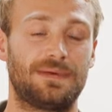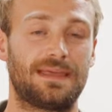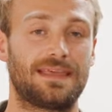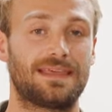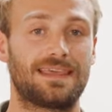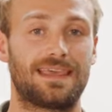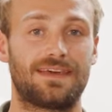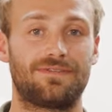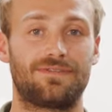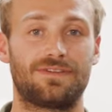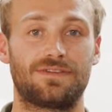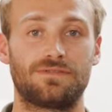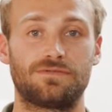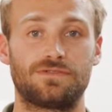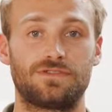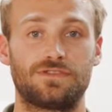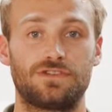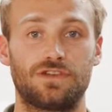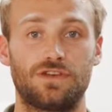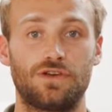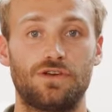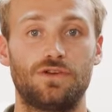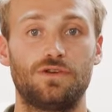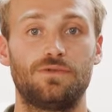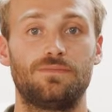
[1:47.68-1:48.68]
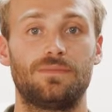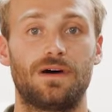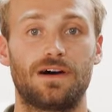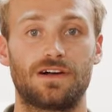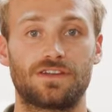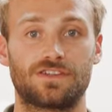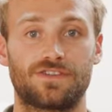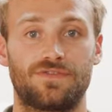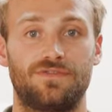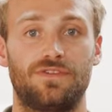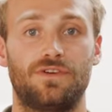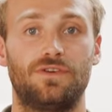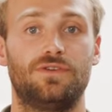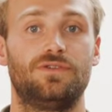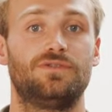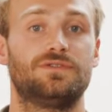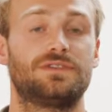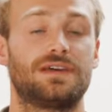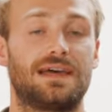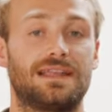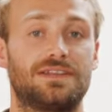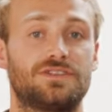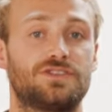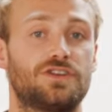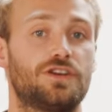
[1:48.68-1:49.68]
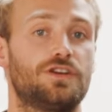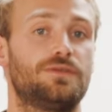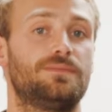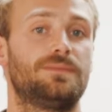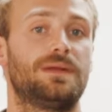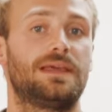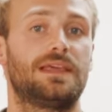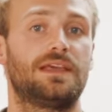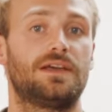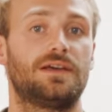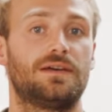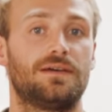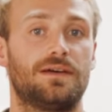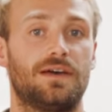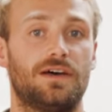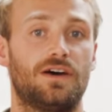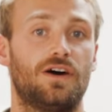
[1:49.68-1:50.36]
being given too much food and too many